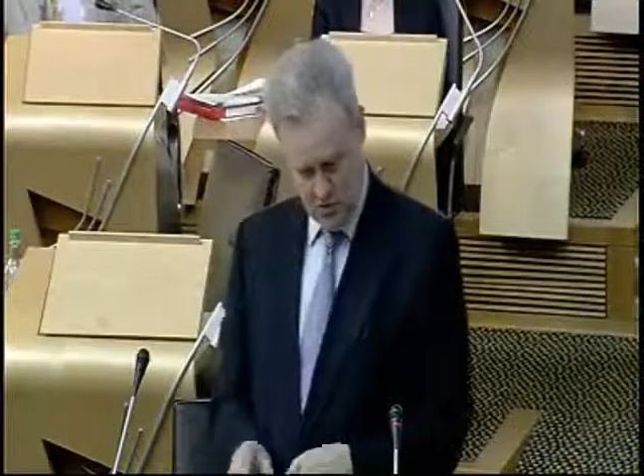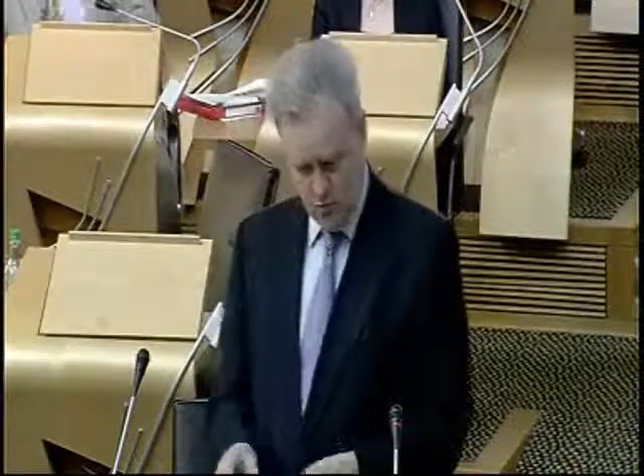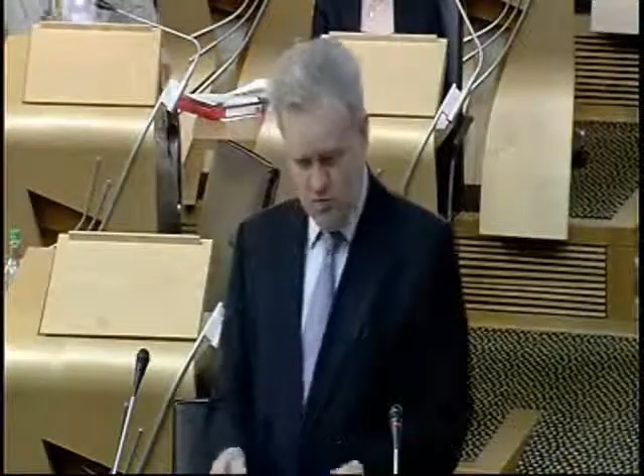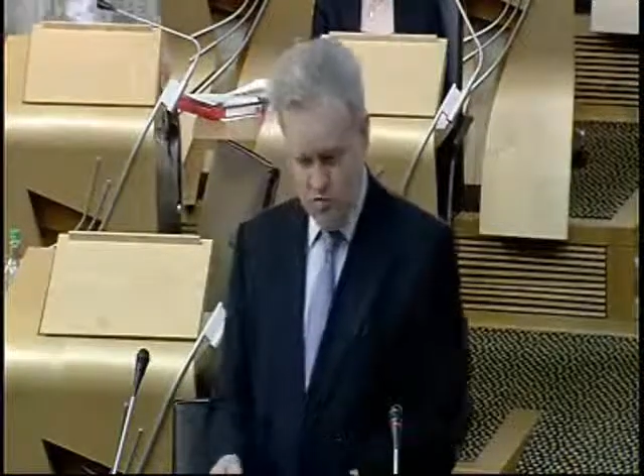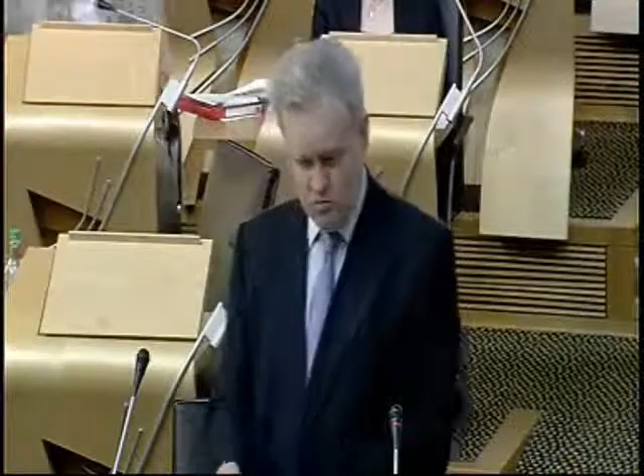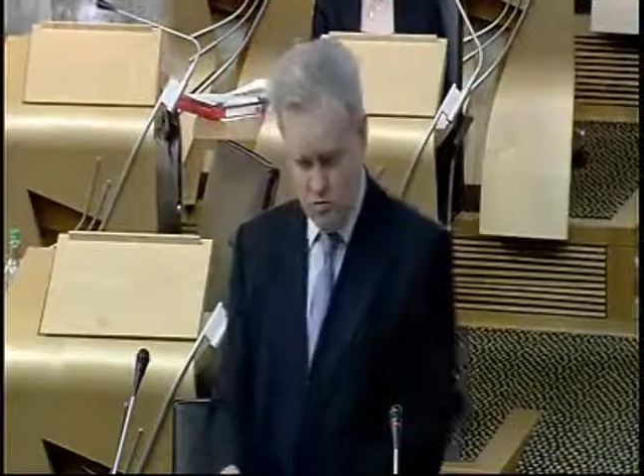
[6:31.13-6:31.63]

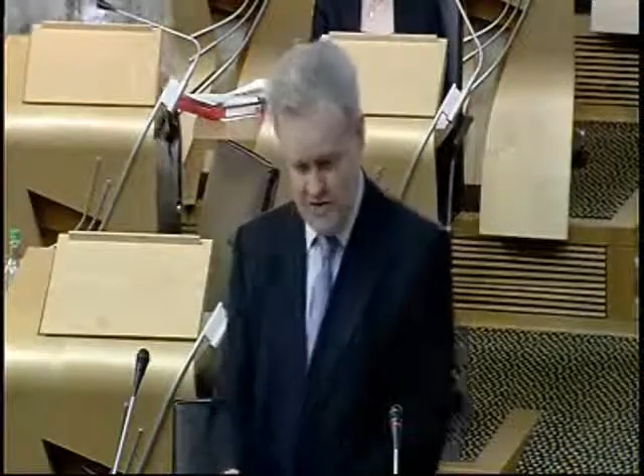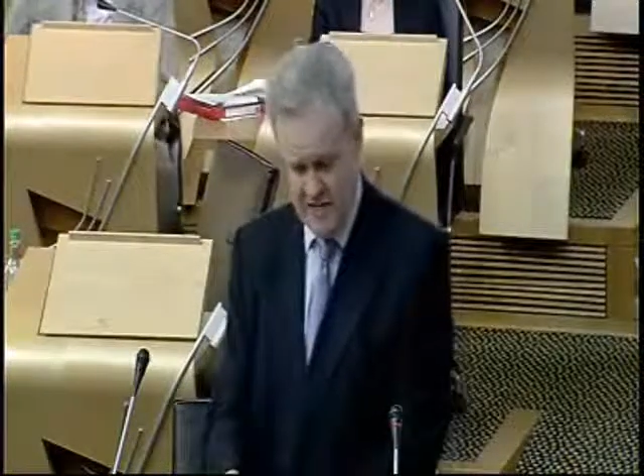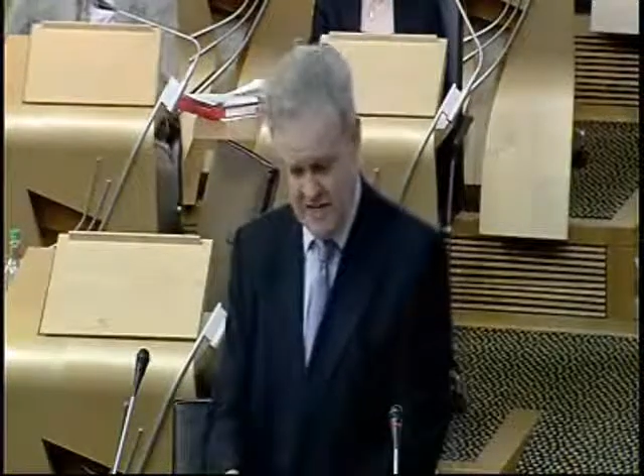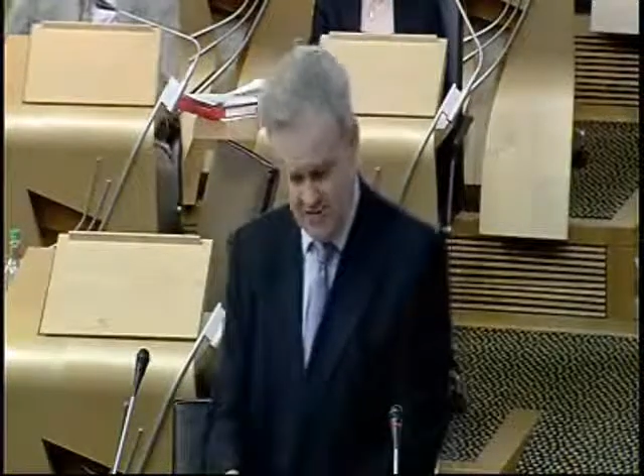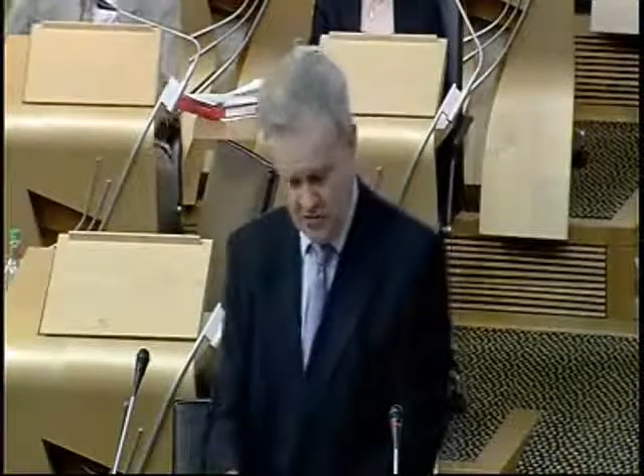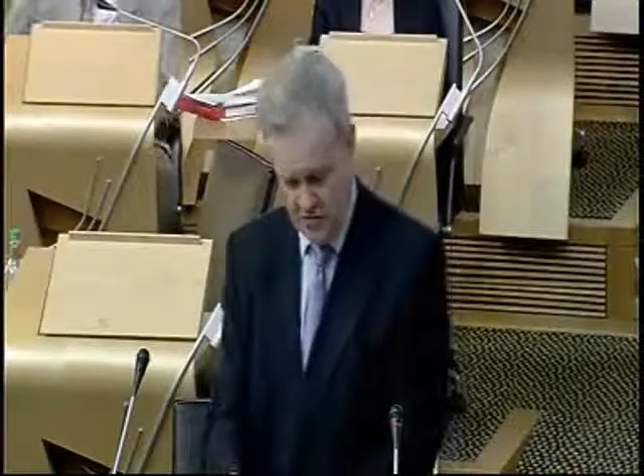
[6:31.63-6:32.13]
We will be
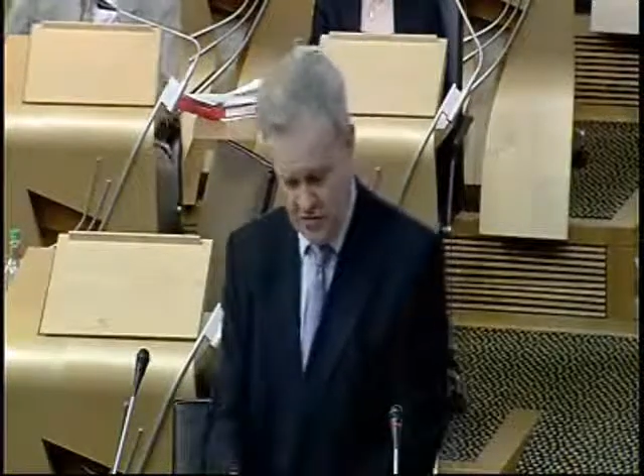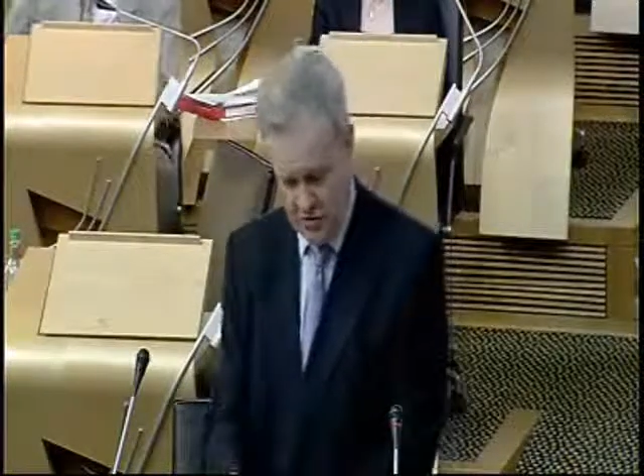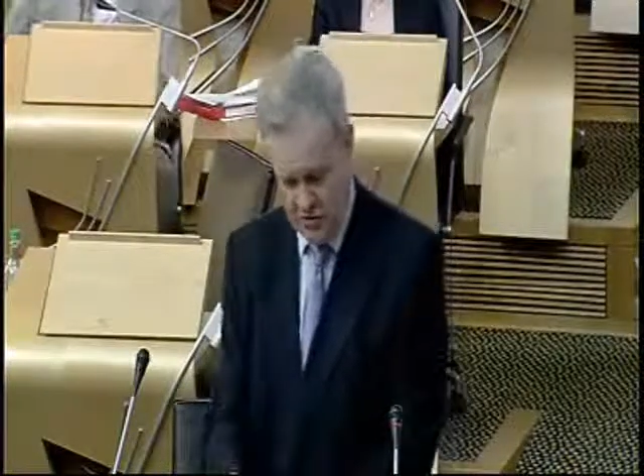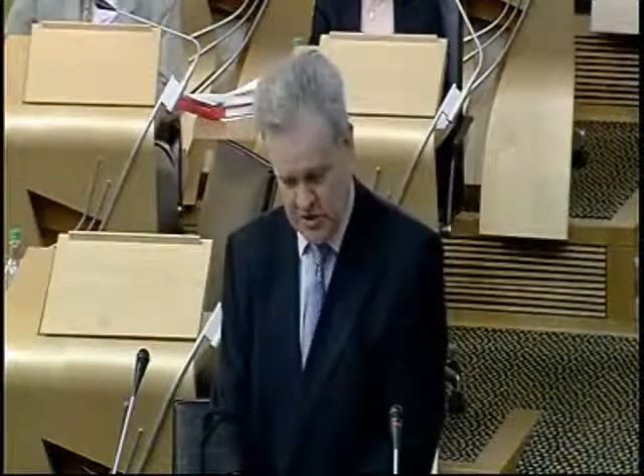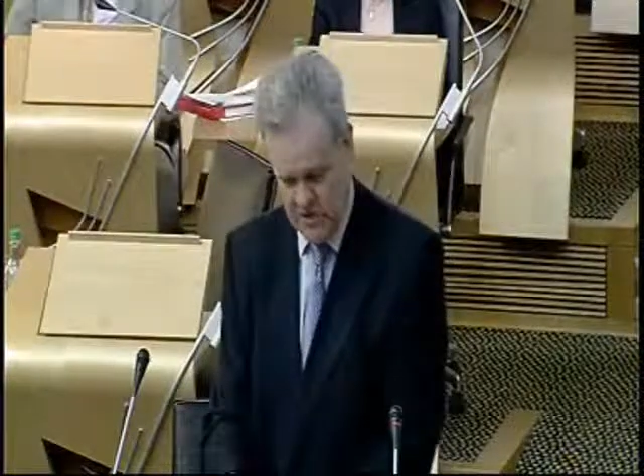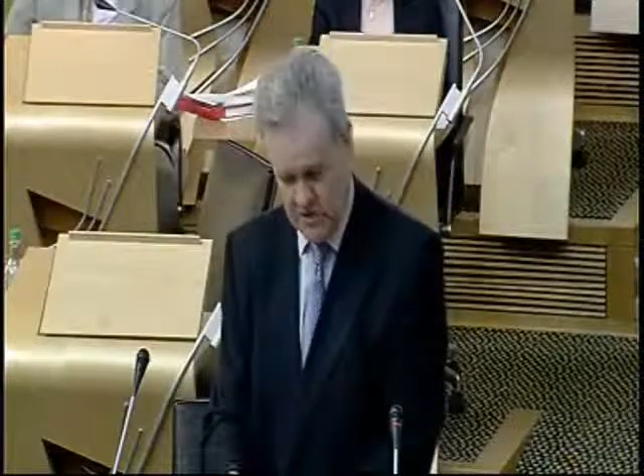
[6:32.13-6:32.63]

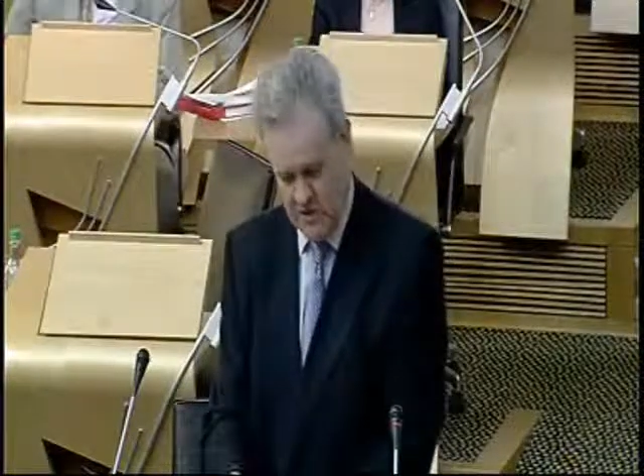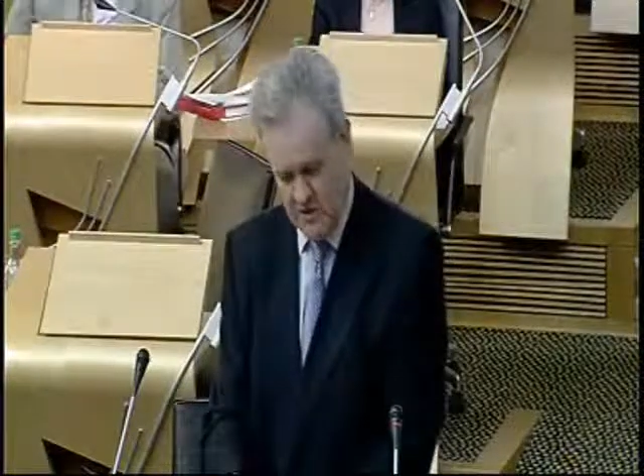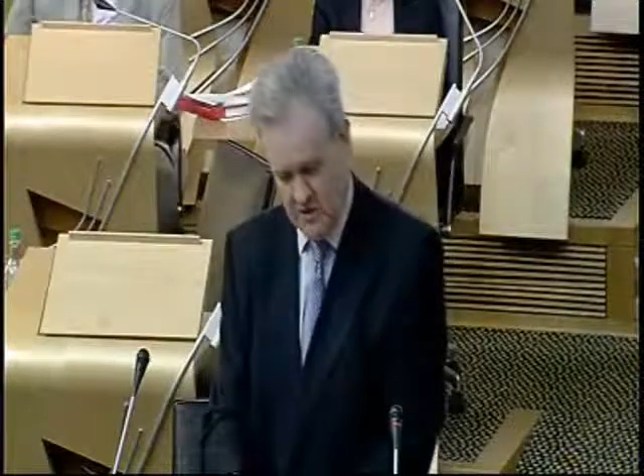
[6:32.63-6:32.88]
influencing